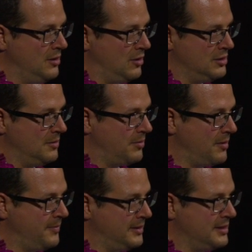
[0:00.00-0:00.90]
on the
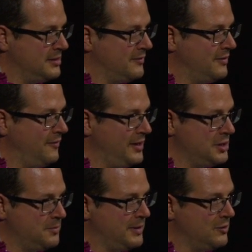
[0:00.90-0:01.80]
properties of the
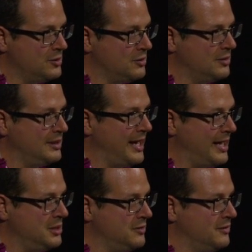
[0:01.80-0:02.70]
fish, but also on the
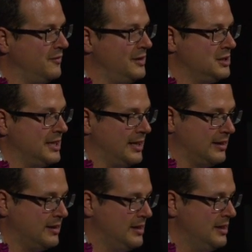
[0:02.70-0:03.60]
edge of the fish
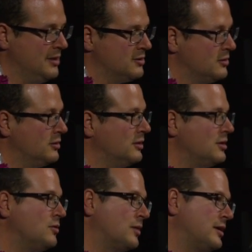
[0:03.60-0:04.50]
tank. So in order
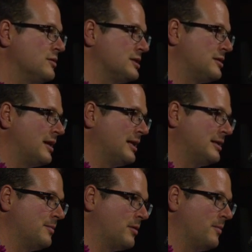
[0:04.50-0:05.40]
to reconstruct
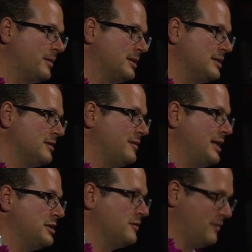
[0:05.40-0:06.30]
the properties of the
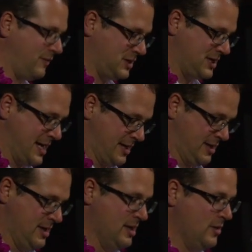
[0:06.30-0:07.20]
edge of the fish tank,
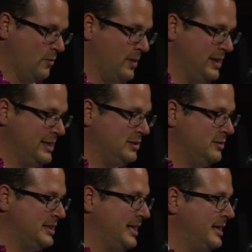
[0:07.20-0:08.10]
we need to
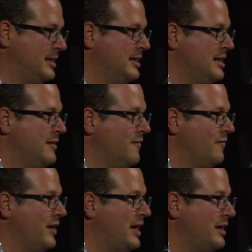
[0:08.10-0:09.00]
take
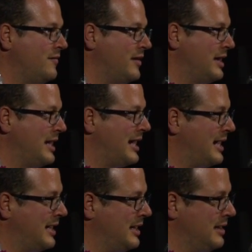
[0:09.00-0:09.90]
very, very
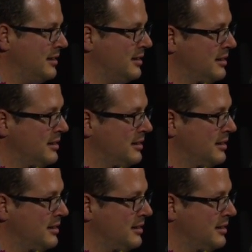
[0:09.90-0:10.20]
high,